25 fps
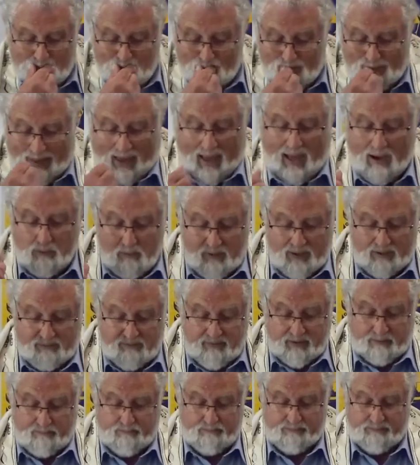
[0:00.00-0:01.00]

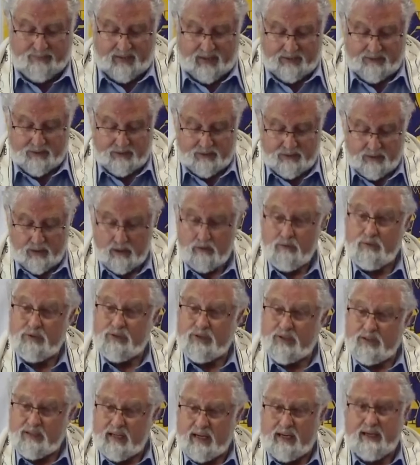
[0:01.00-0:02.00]
However, at no
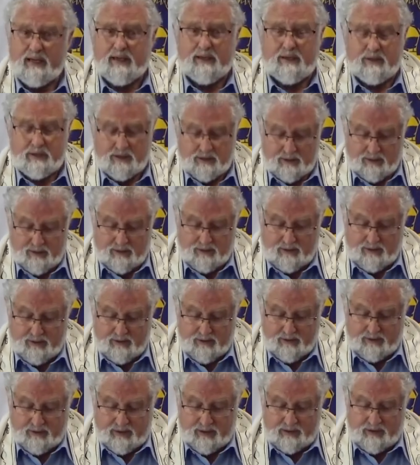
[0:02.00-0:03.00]
stage
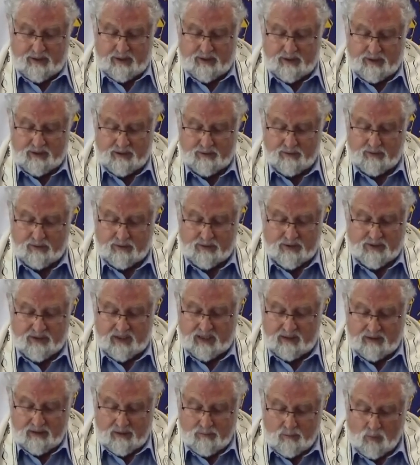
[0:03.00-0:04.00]
did Yeshua
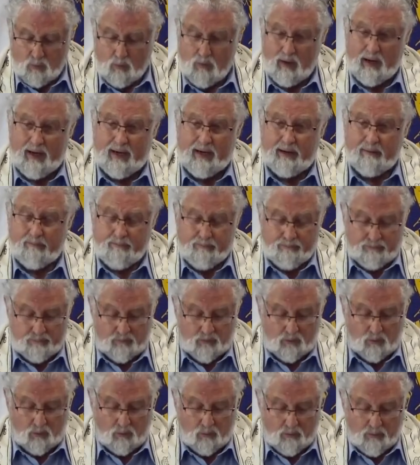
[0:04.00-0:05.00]
send them away
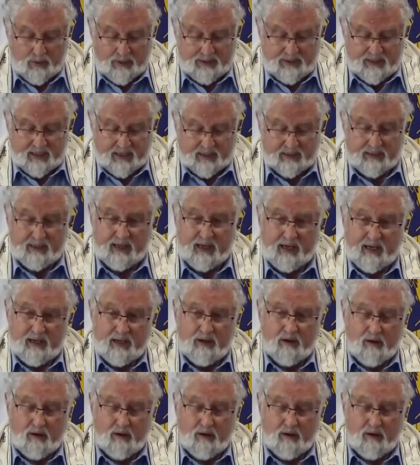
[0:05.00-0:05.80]
or reject any